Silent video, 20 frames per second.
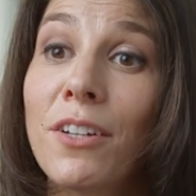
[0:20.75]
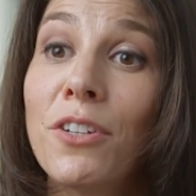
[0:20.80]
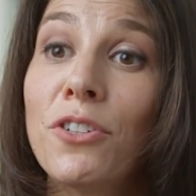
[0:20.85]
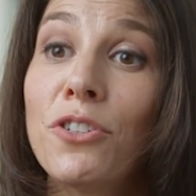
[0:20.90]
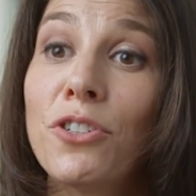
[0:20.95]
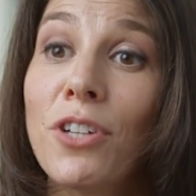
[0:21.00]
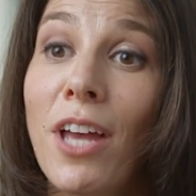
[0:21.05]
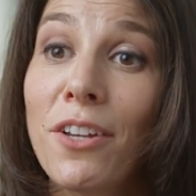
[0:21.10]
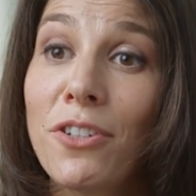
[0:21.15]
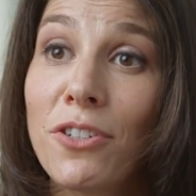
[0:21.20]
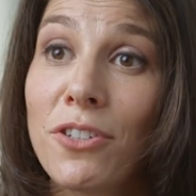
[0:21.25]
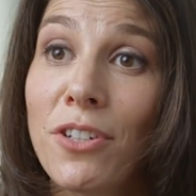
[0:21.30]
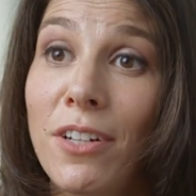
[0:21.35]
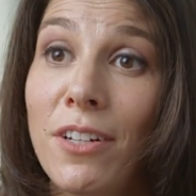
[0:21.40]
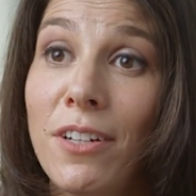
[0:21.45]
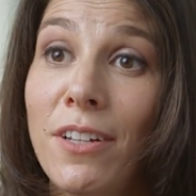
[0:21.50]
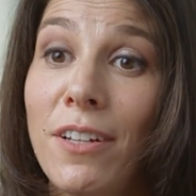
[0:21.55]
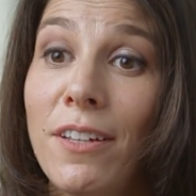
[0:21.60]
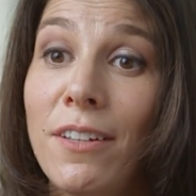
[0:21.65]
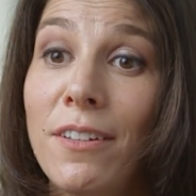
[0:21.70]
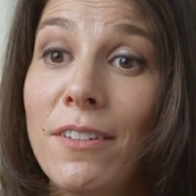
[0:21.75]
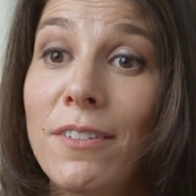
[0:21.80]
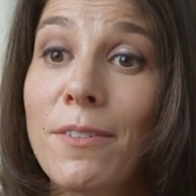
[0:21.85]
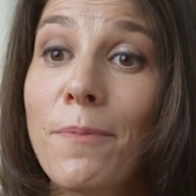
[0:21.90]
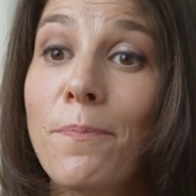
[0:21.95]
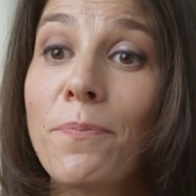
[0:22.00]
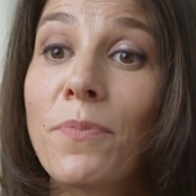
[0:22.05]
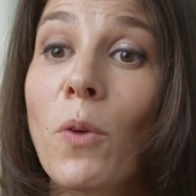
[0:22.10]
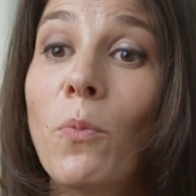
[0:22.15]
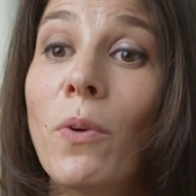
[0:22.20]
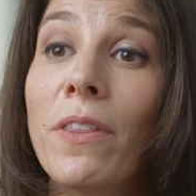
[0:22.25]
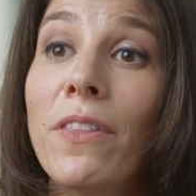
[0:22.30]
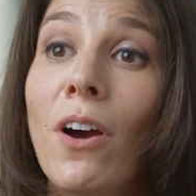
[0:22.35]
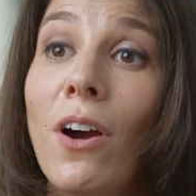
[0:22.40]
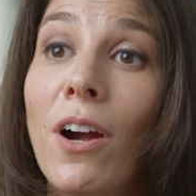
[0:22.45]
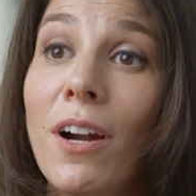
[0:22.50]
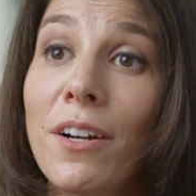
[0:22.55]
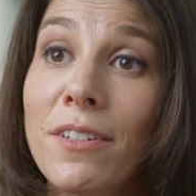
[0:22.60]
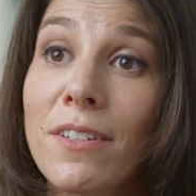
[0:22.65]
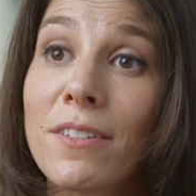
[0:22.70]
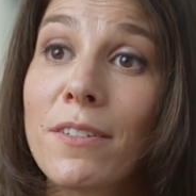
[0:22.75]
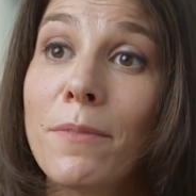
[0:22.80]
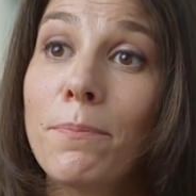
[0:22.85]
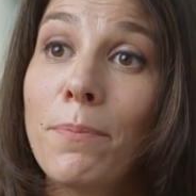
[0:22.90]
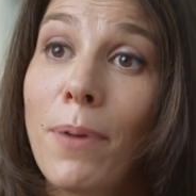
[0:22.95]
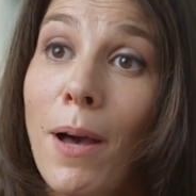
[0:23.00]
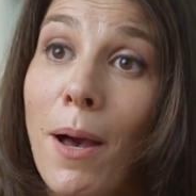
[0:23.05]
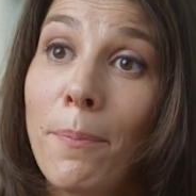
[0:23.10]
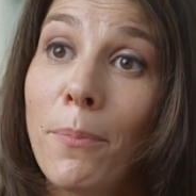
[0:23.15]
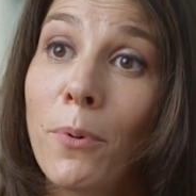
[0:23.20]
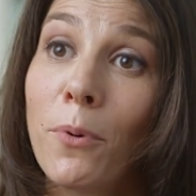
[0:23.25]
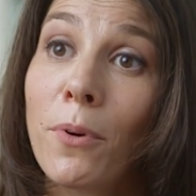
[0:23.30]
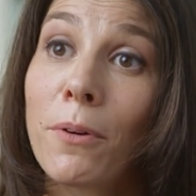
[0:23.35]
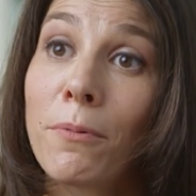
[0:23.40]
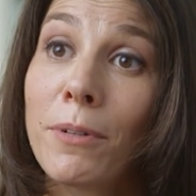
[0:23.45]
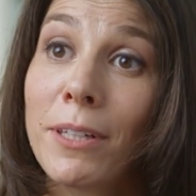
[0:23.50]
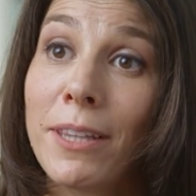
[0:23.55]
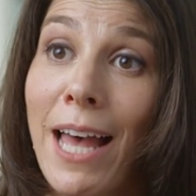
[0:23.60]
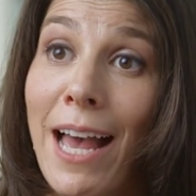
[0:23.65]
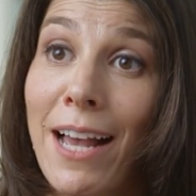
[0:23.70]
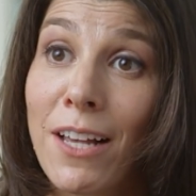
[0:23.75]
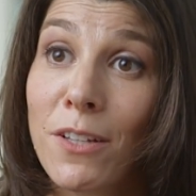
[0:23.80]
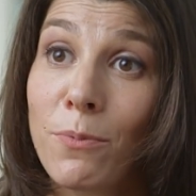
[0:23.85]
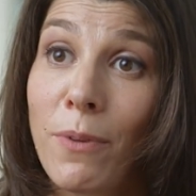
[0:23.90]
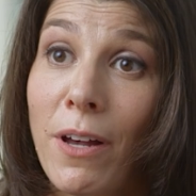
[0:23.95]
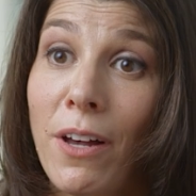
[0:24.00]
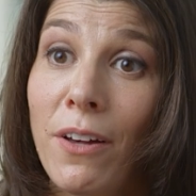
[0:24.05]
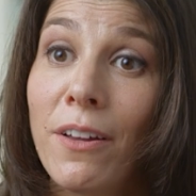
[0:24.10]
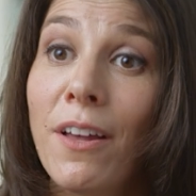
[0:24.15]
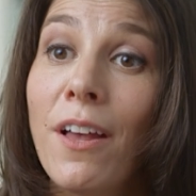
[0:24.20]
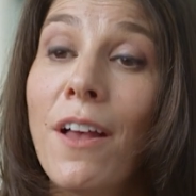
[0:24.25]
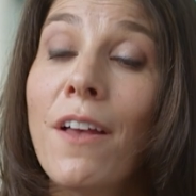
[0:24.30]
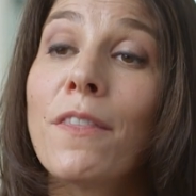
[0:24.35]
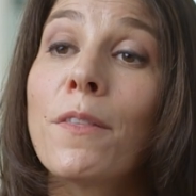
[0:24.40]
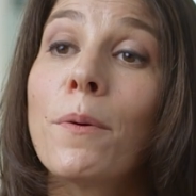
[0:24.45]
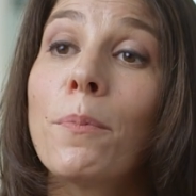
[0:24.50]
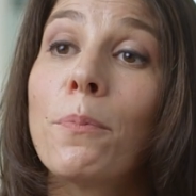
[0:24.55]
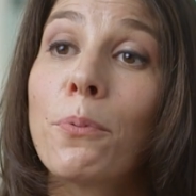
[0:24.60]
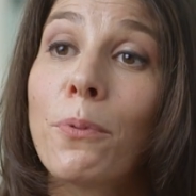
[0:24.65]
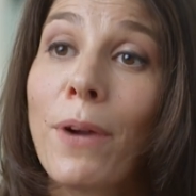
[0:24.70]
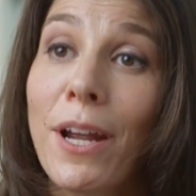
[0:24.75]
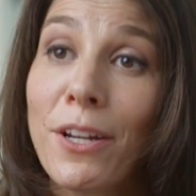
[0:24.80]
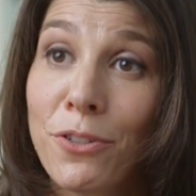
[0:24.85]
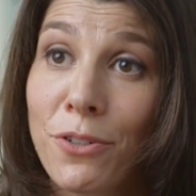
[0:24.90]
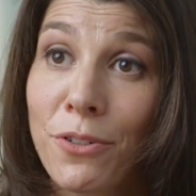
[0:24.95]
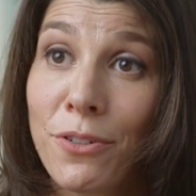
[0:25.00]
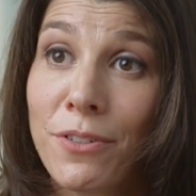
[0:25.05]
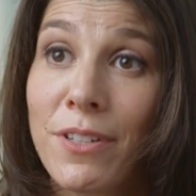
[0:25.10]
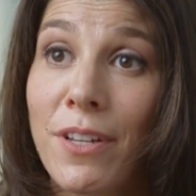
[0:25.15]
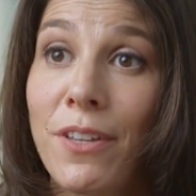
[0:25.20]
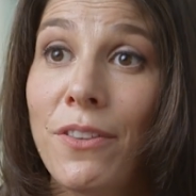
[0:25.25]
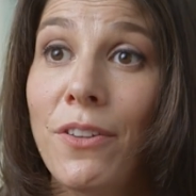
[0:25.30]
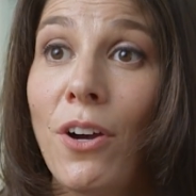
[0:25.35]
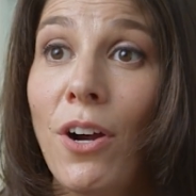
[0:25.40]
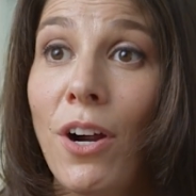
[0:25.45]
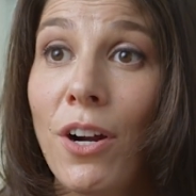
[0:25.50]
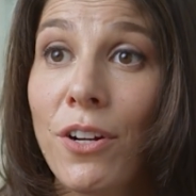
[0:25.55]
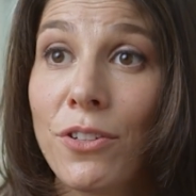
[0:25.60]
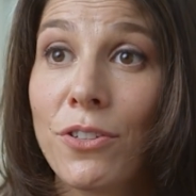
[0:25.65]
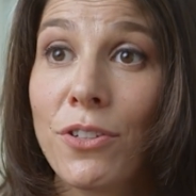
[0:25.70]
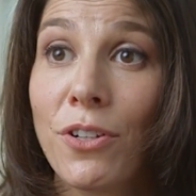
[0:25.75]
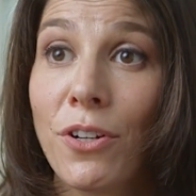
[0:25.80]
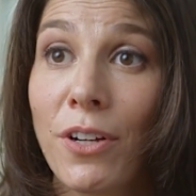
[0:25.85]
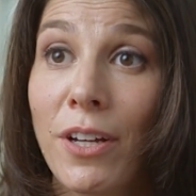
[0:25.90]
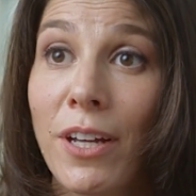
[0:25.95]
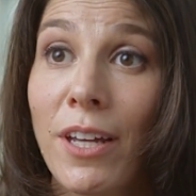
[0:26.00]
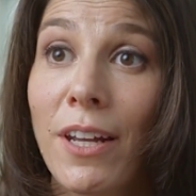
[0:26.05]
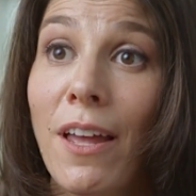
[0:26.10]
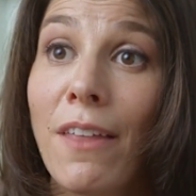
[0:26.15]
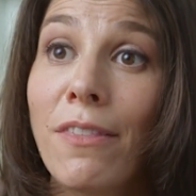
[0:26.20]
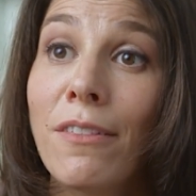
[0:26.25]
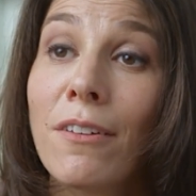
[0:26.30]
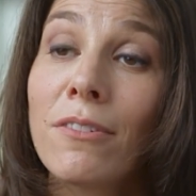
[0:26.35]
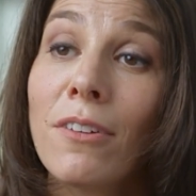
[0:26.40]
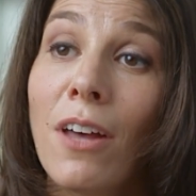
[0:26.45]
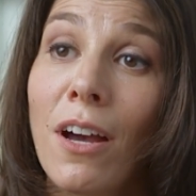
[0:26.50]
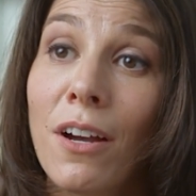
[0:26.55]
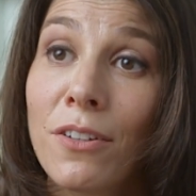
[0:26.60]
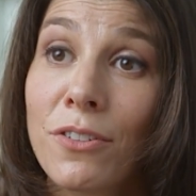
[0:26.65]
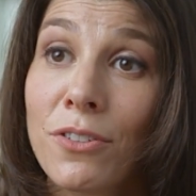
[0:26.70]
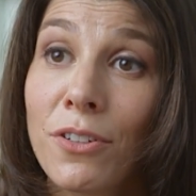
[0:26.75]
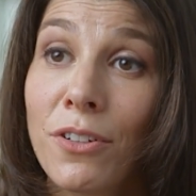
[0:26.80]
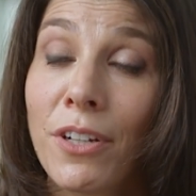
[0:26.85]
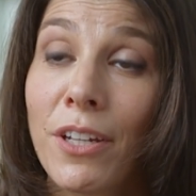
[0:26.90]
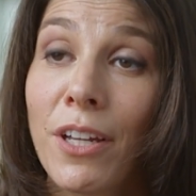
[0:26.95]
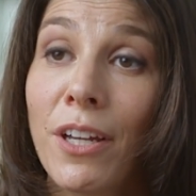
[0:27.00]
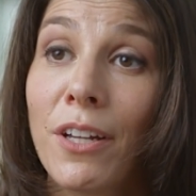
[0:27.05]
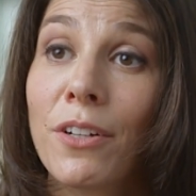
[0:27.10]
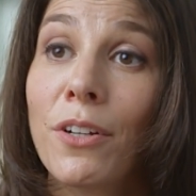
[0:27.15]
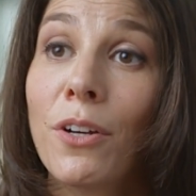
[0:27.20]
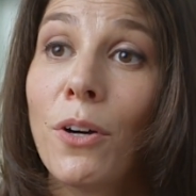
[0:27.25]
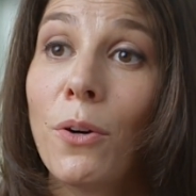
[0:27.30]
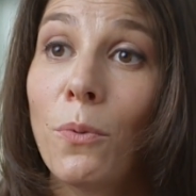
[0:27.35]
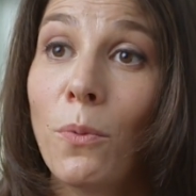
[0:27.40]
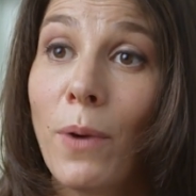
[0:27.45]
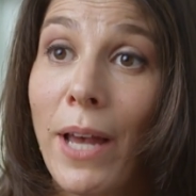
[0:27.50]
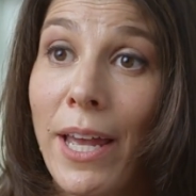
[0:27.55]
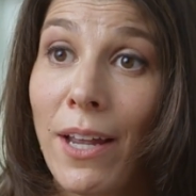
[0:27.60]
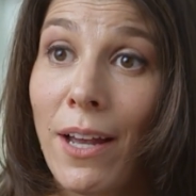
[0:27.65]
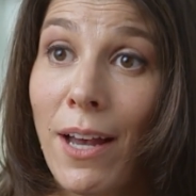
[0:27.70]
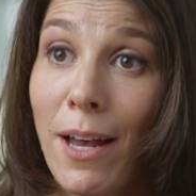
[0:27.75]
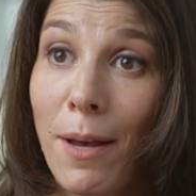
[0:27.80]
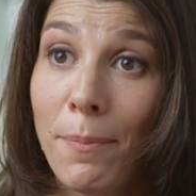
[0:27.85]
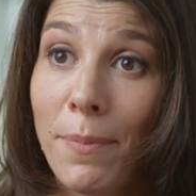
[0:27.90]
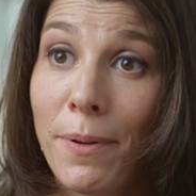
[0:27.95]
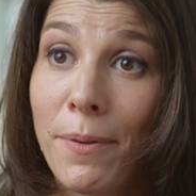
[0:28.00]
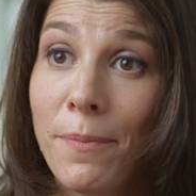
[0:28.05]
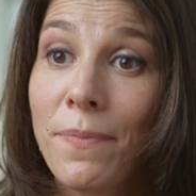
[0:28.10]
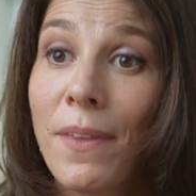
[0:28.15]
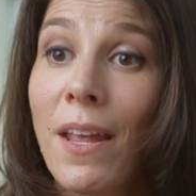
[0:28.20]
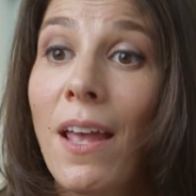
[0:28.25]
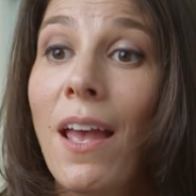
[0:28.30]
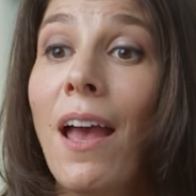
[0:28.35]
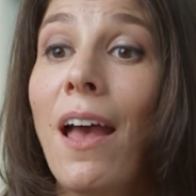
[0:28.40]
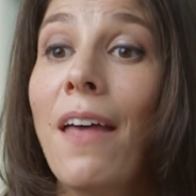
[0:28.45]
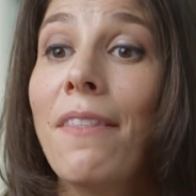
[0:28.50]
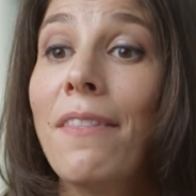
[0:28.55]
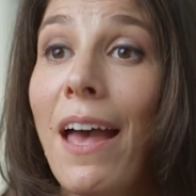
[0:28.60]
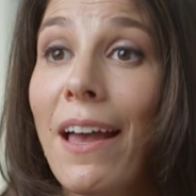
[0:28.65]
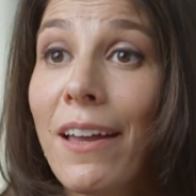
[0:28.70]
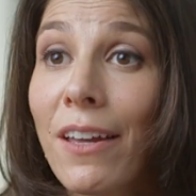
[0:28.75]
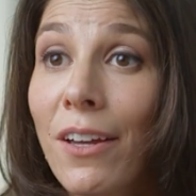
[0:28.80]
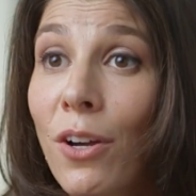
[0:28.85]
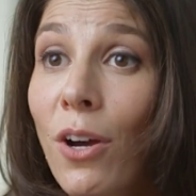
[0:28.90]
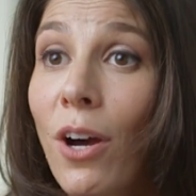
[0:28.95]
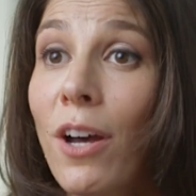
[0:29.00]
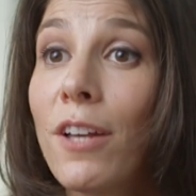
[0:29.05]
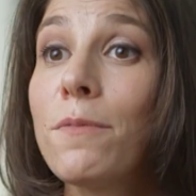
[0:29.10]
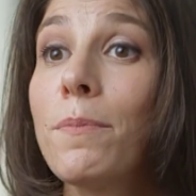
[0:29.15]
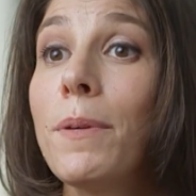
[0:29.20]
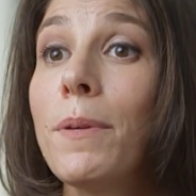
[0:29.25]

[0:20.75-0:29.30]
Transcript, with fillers: congestion is when the heart doesn't pump or relax well, the pressures in the heart circuit and the lung circuit go way up and that can cause